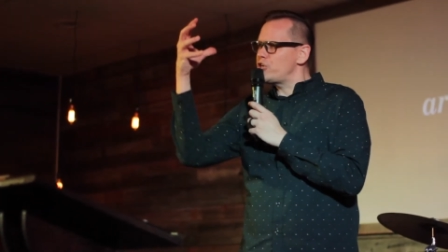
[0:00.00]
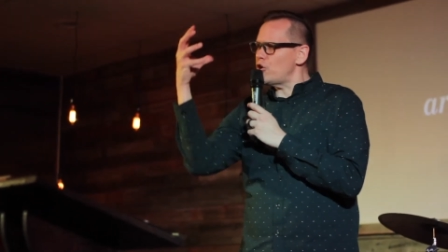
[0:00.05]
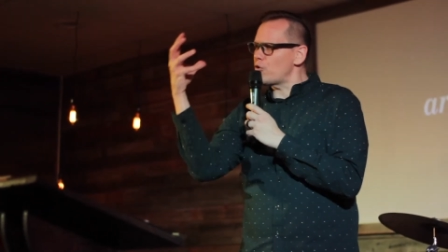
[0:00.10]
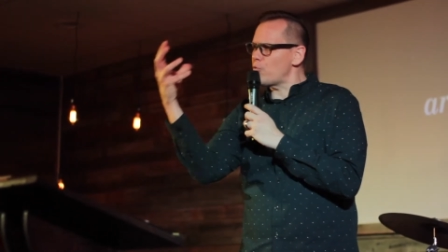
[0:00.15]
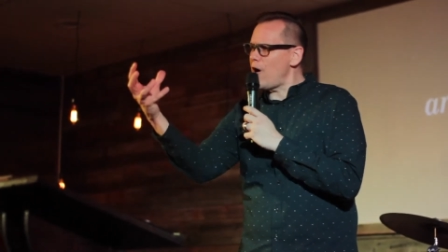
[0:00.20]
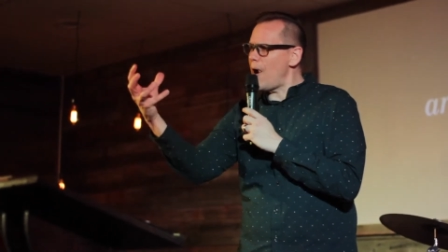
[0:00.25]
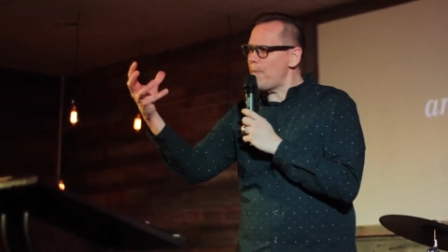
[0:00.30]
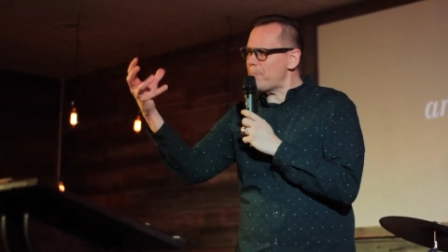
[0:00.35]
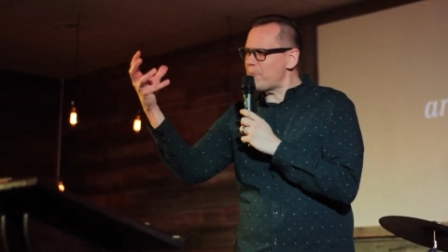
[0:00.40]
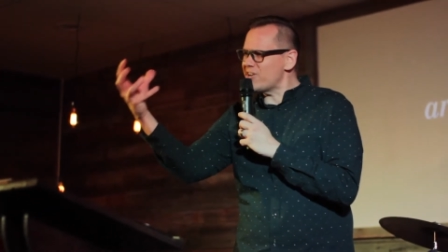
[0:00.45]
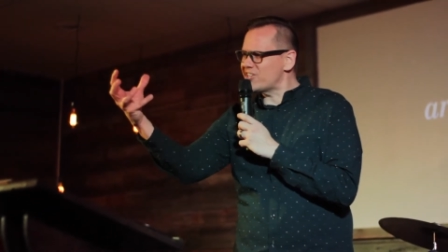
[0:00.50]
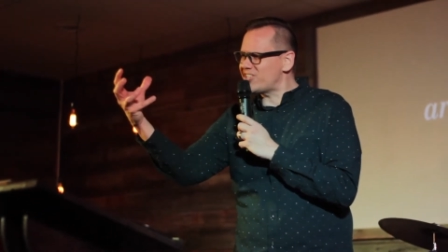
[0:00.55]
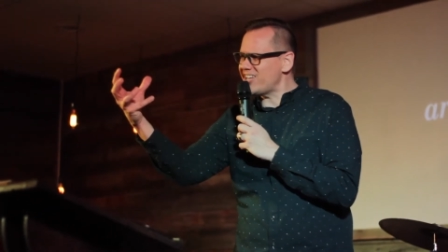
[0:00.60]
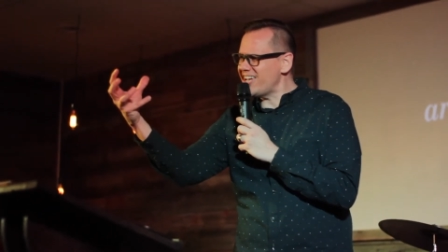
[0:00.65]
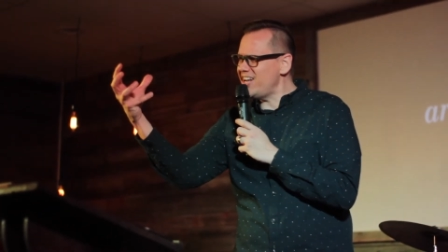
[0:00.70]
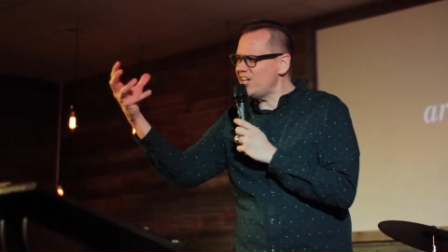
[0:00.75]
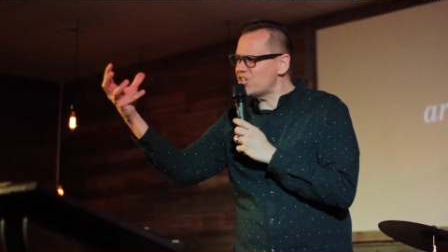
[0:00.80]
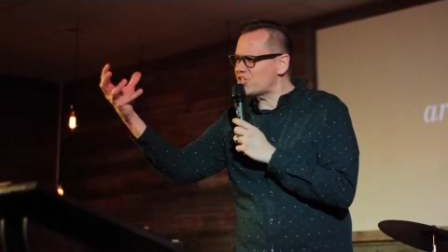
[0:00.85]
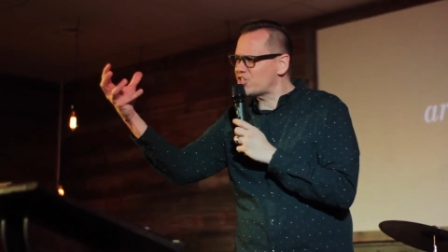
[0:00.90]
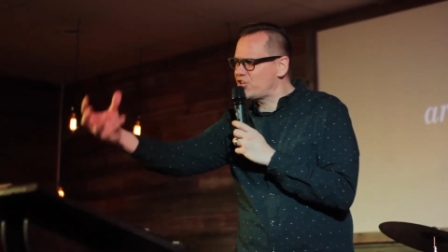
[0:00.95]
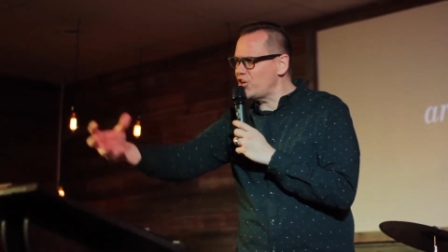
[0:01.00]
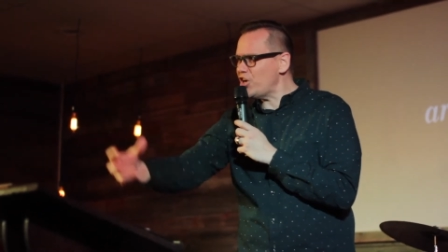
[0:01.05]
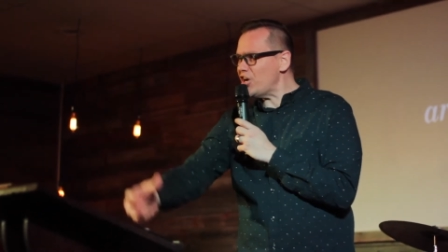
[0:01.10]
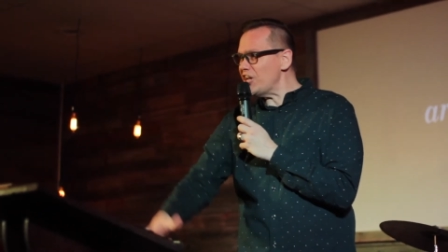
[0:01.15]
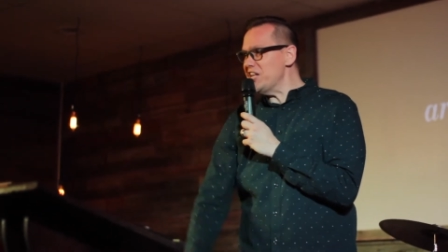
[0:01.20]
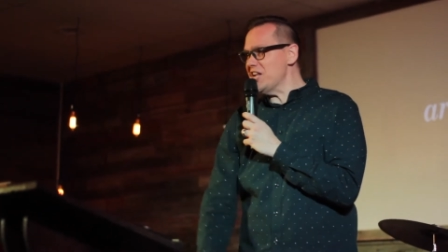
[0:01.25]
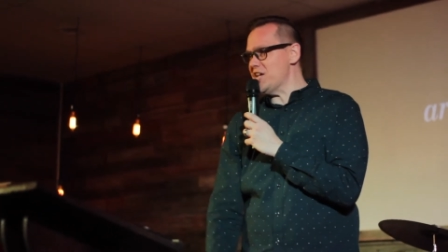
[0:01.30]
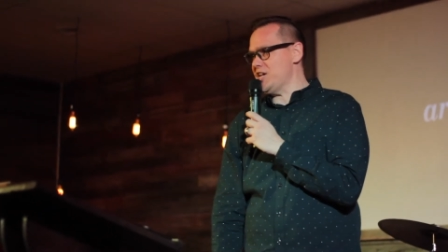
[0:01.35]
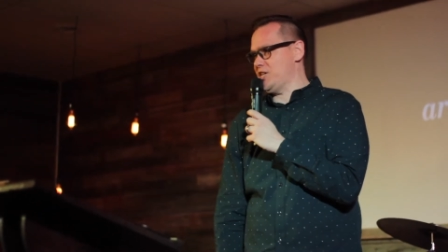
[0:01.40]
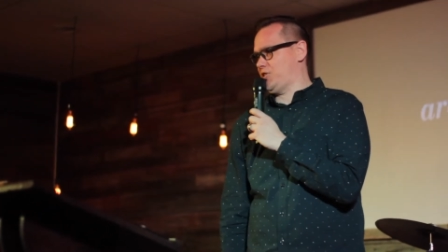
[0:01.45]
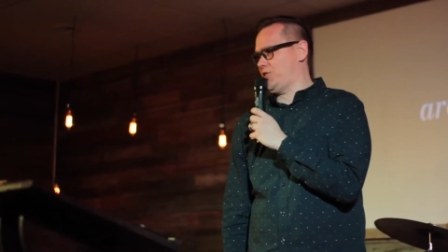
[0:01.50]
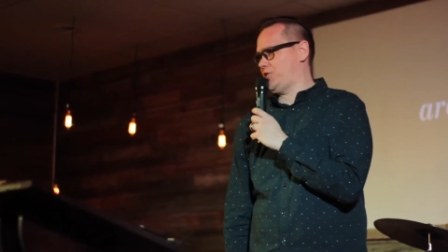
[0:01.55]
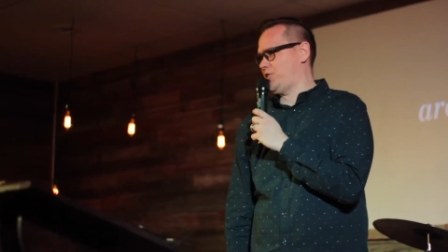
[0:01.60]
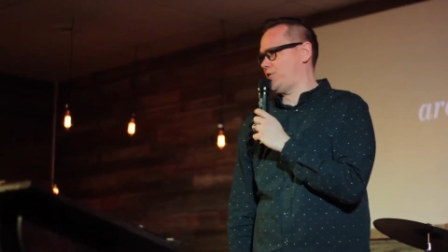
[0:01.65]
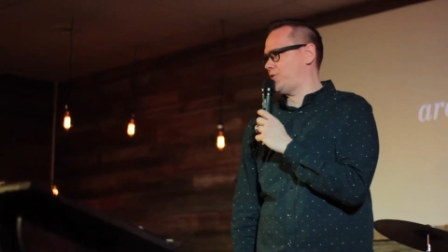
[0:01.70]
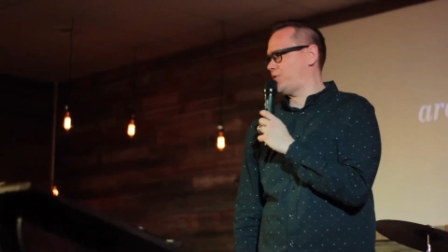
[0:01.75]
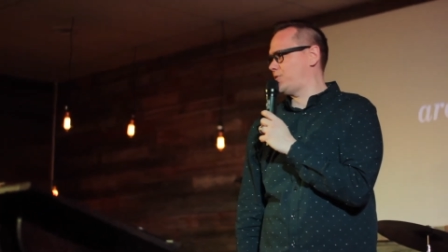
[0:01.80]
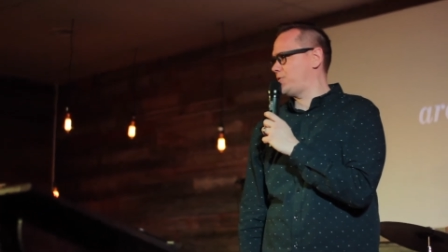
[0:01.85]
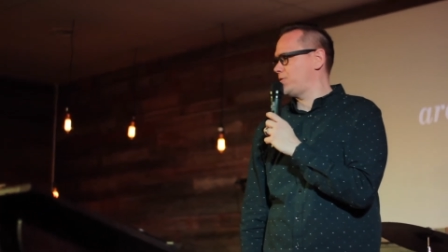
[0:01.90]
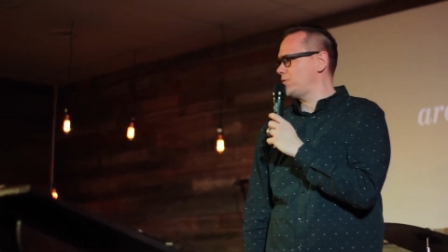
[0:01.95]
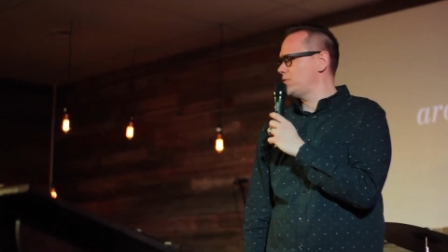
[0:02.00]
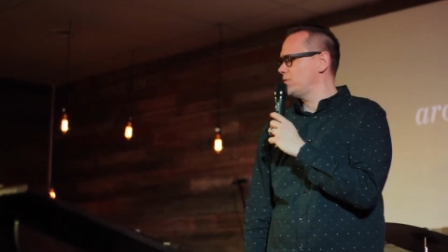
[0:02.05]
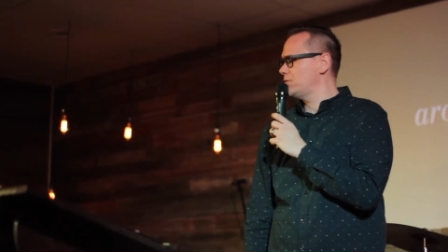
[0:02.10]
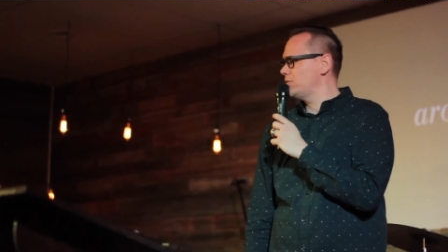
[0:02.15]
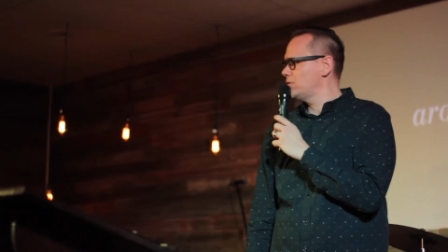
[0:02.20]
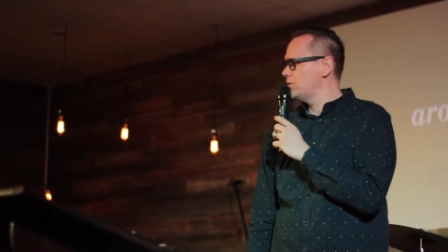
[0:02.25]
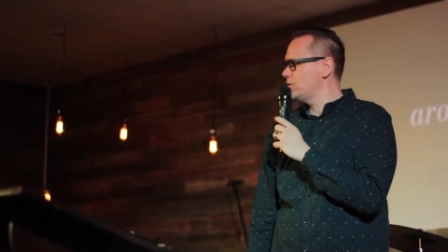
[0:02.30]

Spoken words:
to represent His goodness.